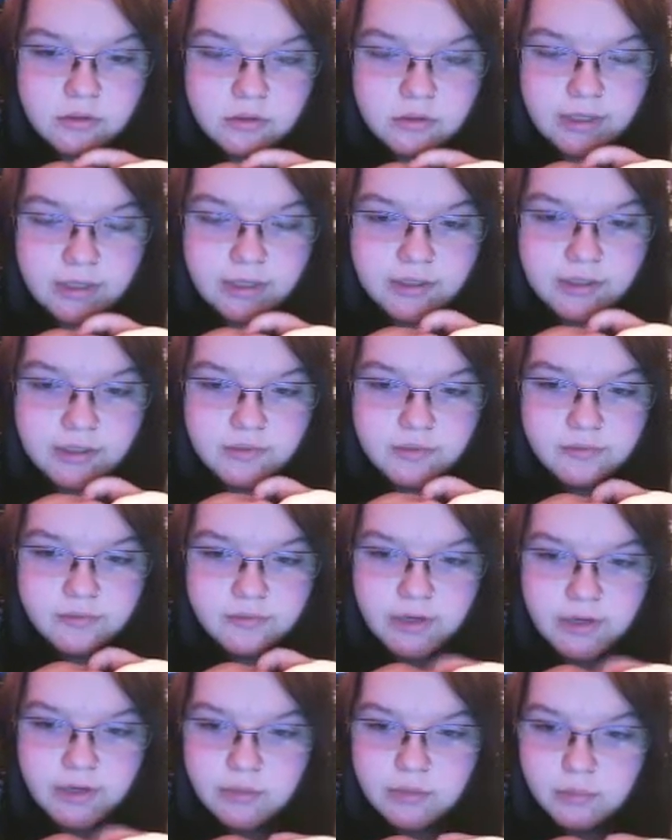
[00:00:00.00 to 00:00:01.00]
liked to
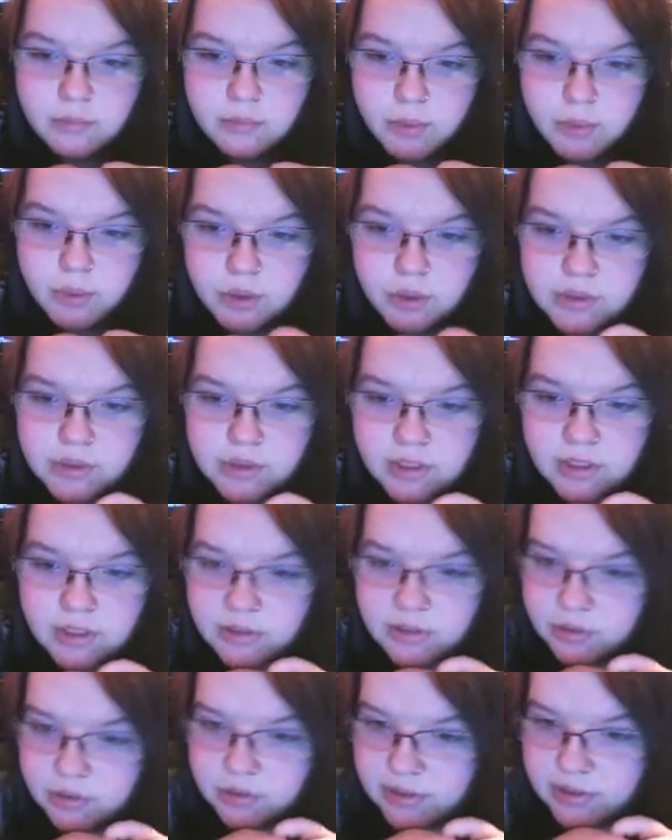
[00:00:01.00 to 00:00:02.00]
frighten birds
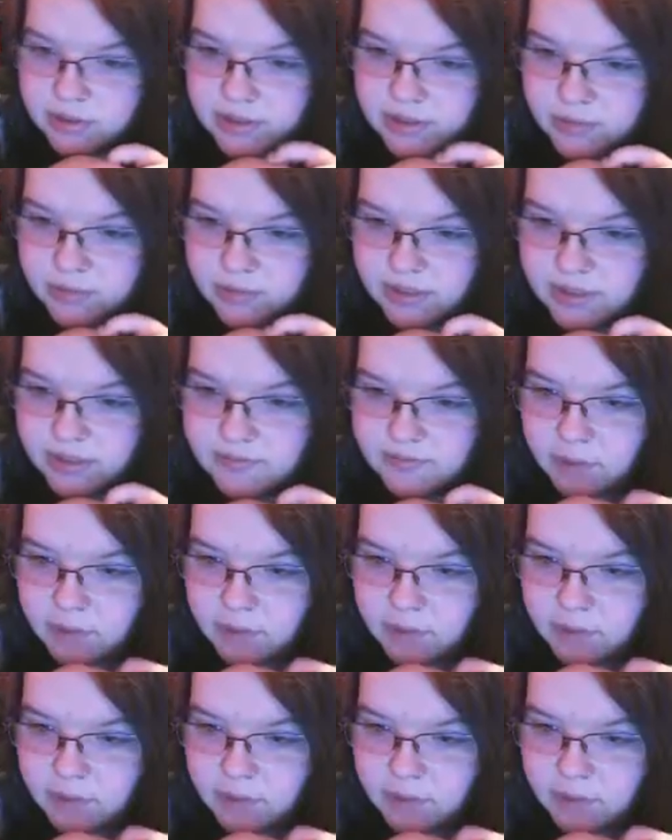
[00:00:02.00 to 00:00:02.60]
ostracized by his